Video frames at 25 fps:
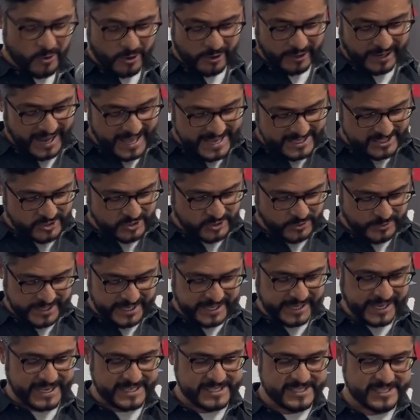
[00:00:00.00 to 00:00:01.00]
Well, last
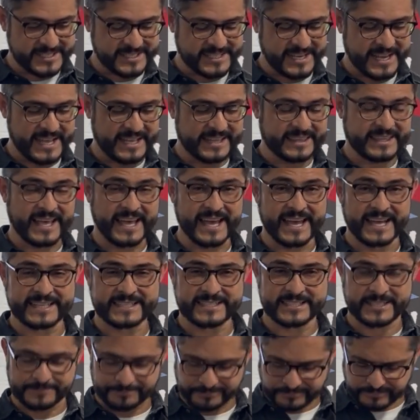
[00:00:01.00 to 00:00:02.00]
week I said
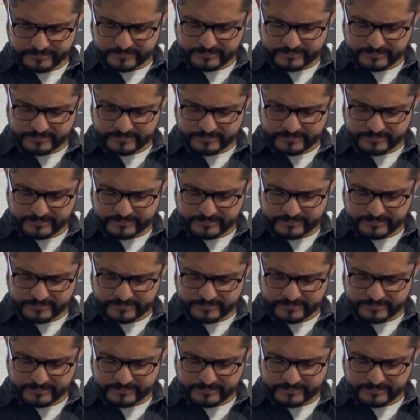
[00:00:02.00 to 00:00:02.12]
that